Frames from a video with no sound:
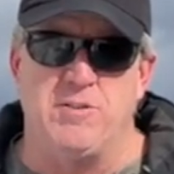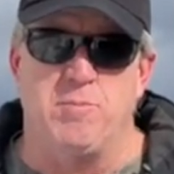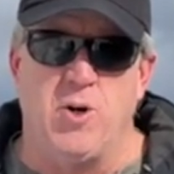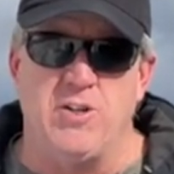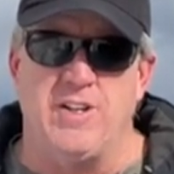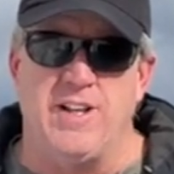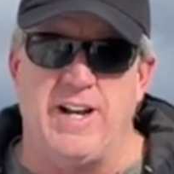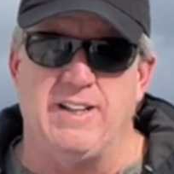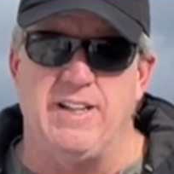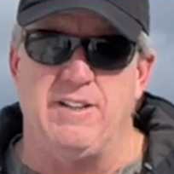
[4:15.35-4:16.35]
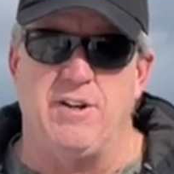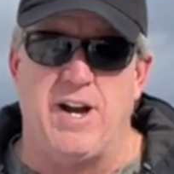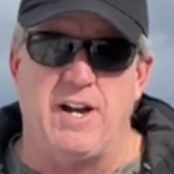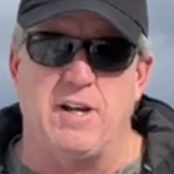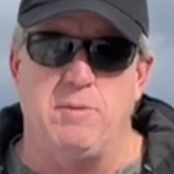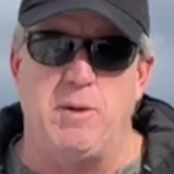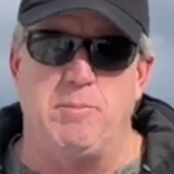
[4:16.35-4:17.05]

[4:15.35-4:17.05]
more than likely they're not going to be